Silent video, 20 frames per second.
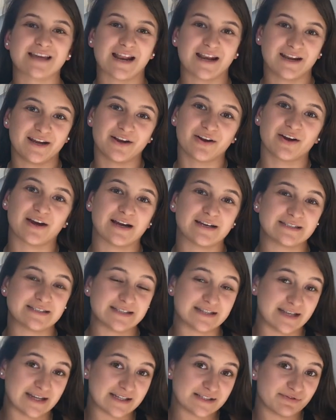Kenna here, and
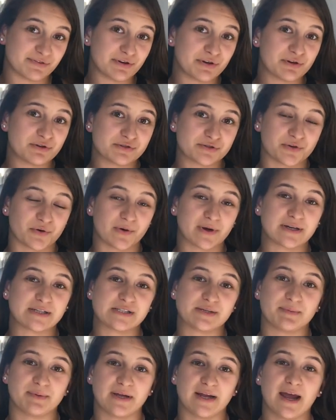today's video is going
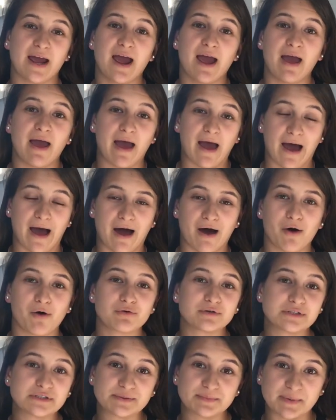to be
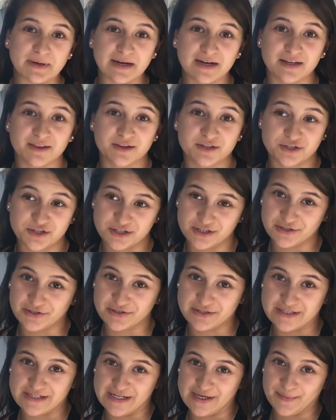how to make the cheer
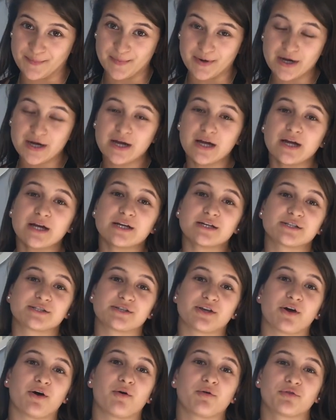team.
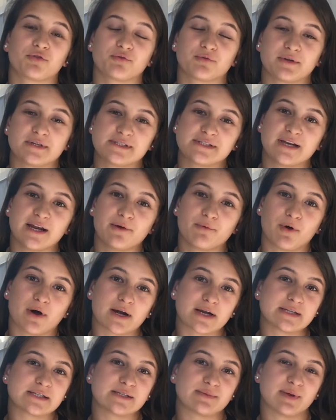So the reason I
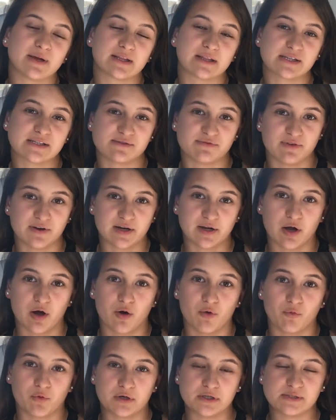wanted to make this
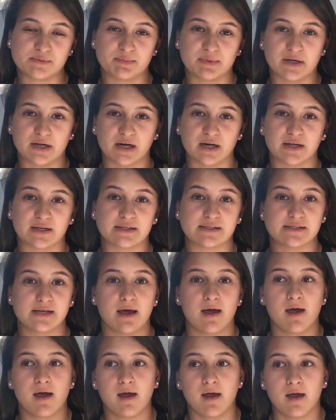video was because
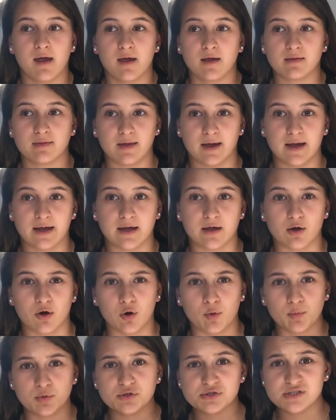like
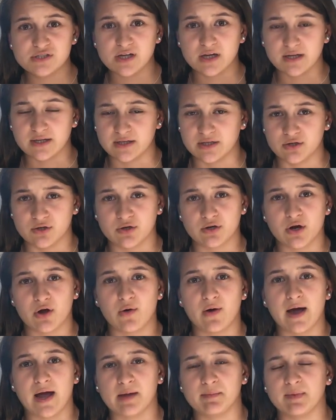almost a year
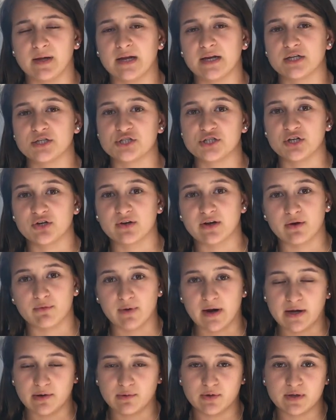ago I made a cheer get
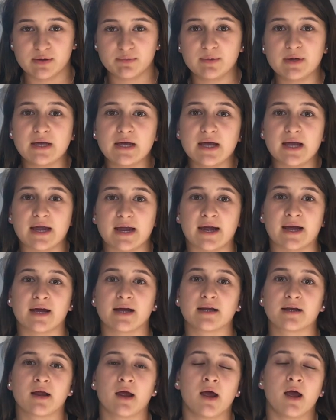ready with me,
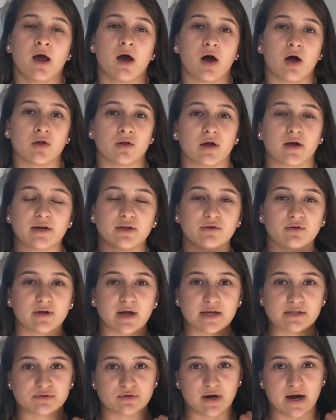and a lot of you
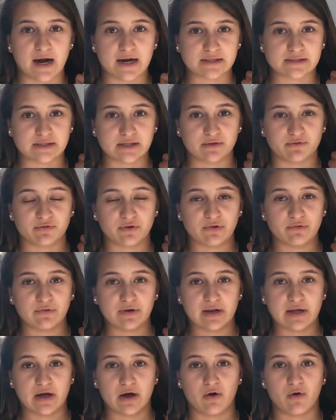guys were asking for a
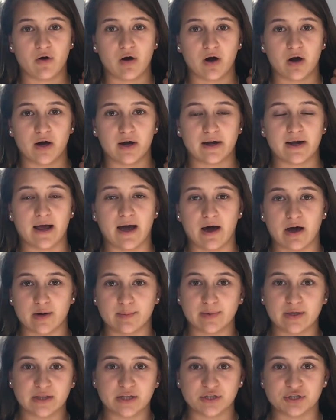video on how to
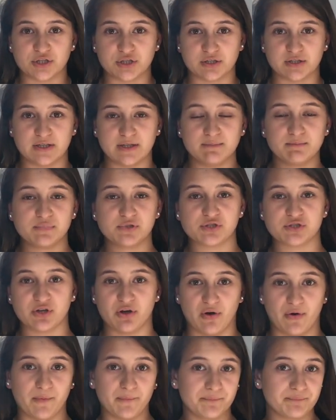make the cheer team,
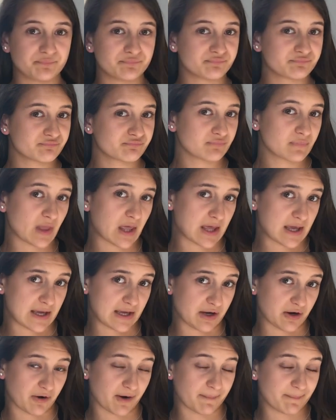so
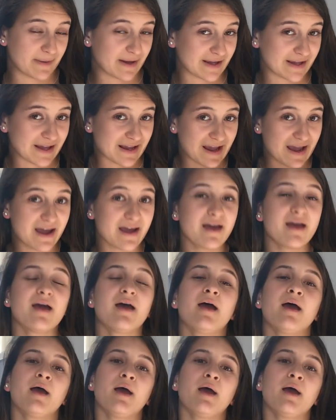here I'm making it.